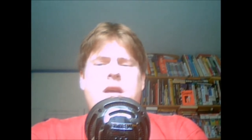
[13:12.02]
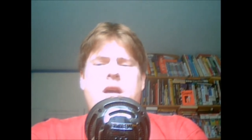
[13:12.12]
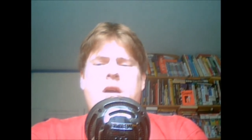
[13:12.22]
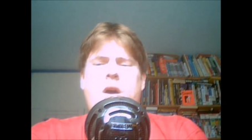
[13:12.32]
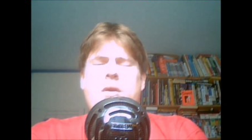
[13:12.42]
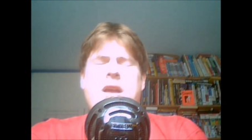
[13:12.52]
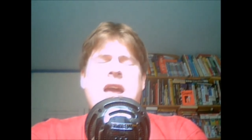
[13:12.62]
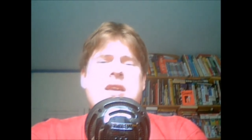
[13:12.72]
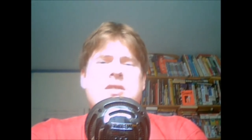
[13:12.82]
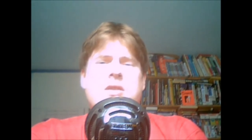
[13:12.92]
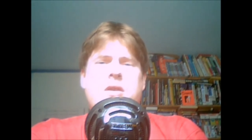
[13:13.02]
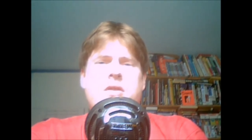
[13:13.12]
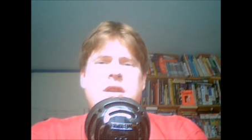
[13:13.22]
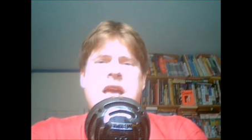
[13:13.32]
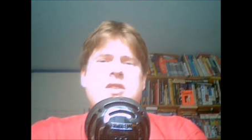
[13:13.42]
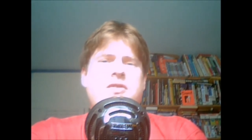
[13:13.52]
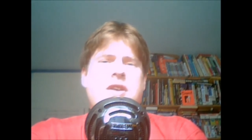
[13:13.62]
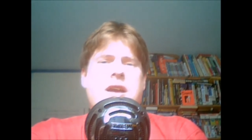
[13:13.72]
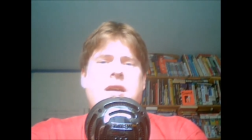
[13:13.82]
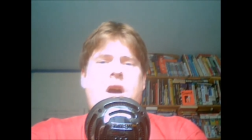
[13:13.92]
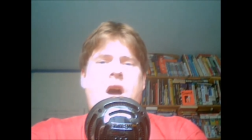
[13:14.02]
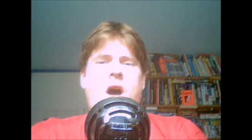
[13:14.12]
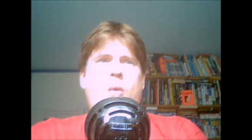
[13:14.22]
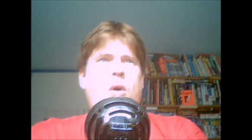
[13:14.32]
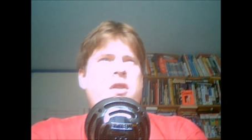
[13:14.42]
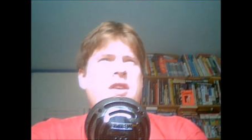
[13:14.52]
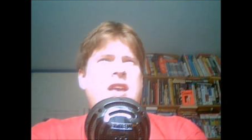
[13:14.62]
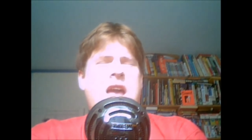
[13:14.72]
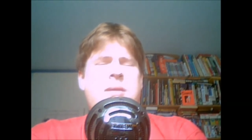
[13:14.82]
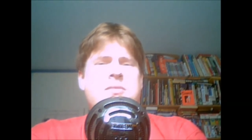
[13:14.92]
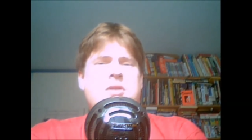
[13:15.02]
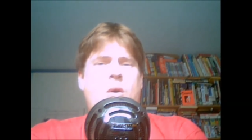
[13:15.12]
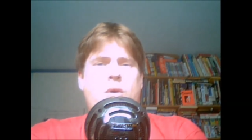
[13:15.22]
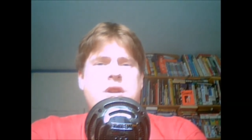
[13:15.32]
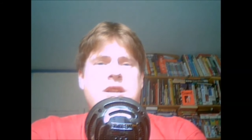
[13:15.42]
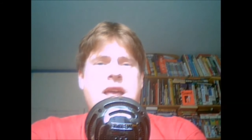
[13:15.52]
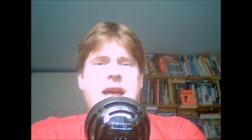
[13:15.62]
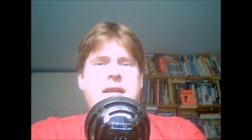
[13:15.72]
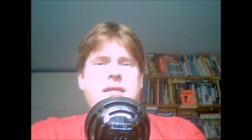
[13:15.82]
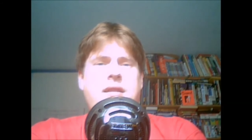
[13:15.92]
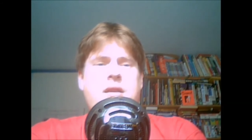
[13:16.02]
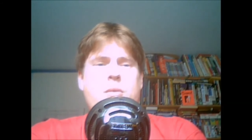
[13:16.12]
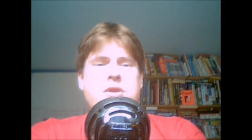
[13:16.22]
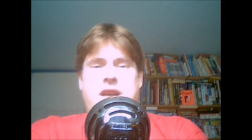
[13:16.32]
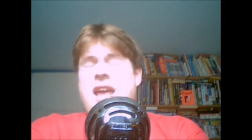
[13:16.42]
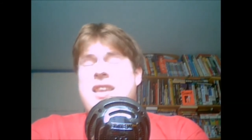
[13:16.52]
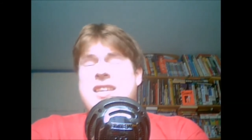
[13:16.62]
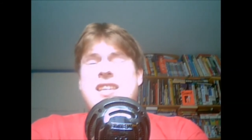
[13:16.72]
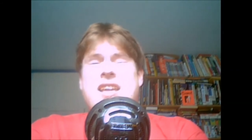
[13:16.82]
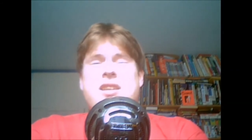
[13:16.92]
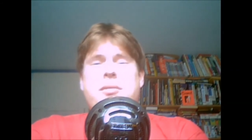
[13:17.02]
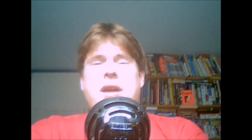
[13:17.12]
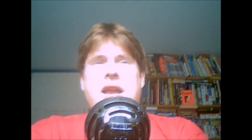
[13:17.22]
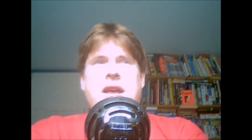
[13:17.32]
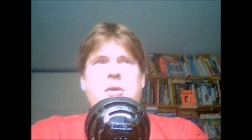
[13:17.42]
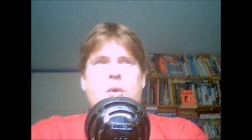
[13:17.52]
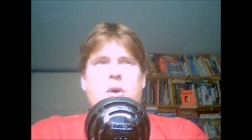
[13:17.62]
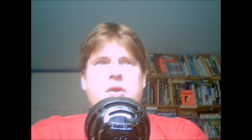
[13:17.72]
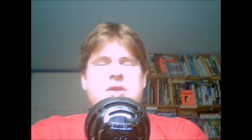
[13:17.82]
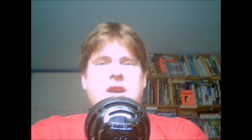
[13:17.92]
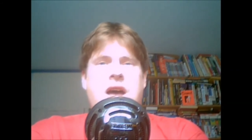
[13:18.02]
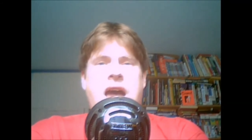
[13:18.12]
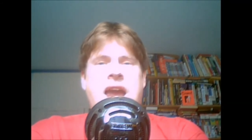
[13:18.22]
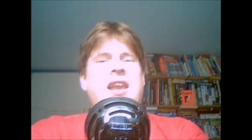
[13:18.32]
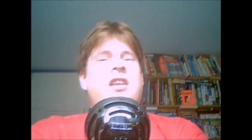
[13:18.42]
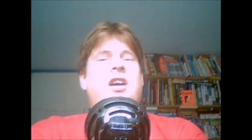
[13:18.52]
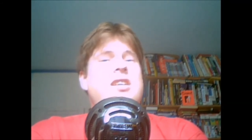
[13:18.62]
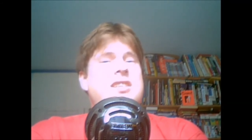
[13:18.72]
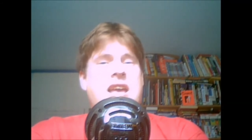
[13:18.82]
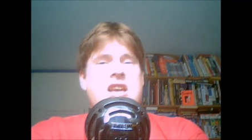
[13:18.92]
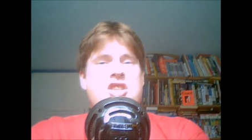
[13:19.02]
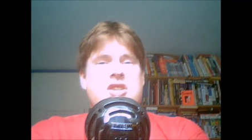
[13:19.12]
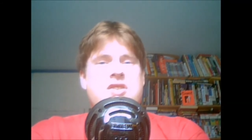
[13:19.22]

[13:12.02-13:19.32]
Okay, so the next thing, one of the games I wanted to get, which I did end up getting, was Alien Isolation.